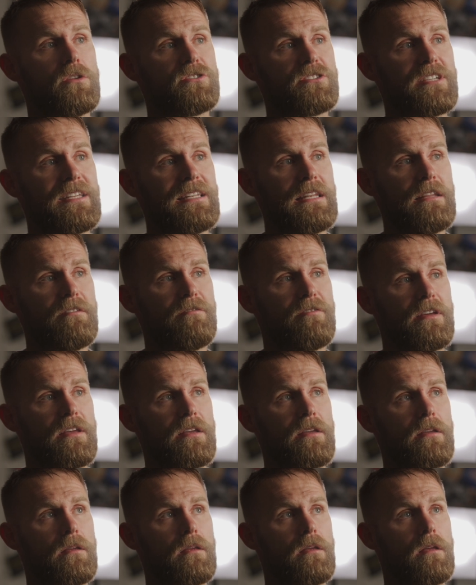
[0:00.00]
to live
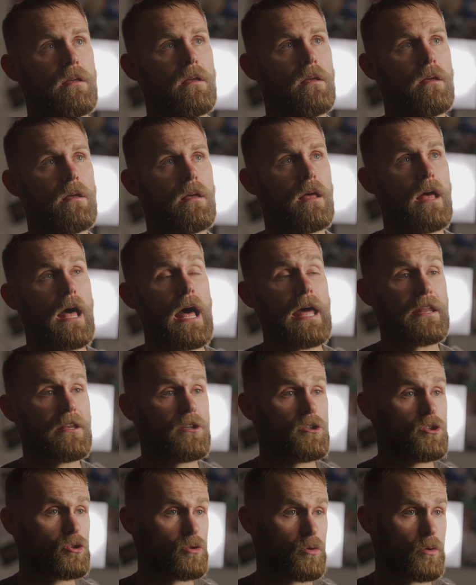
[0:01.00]
it and
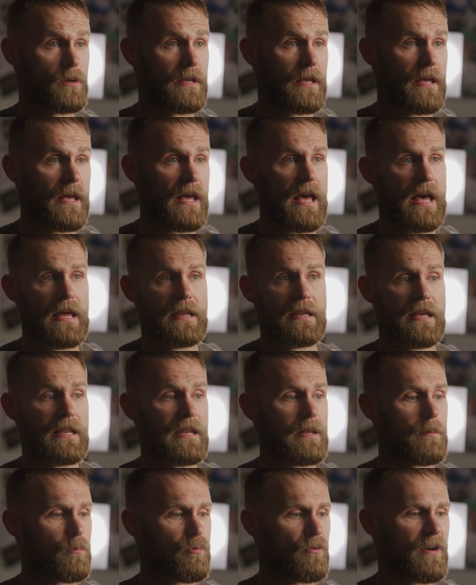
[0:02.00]
enjoy it and
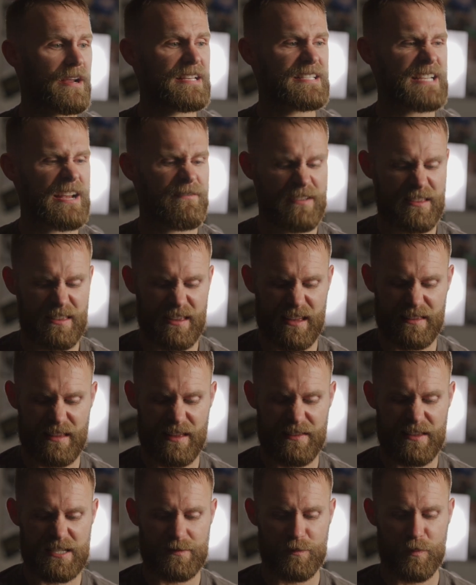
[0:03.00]
embrace everything
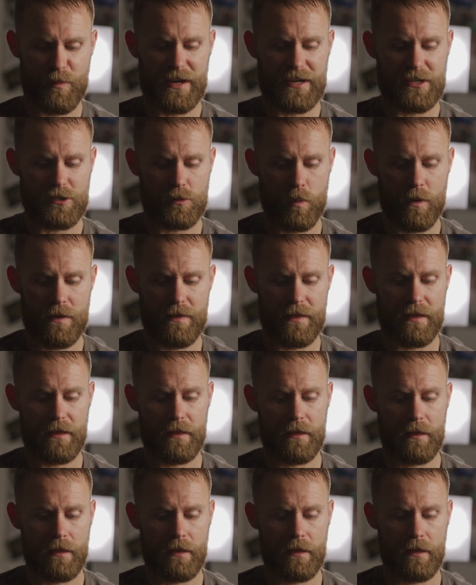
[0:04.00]
that this brings with it,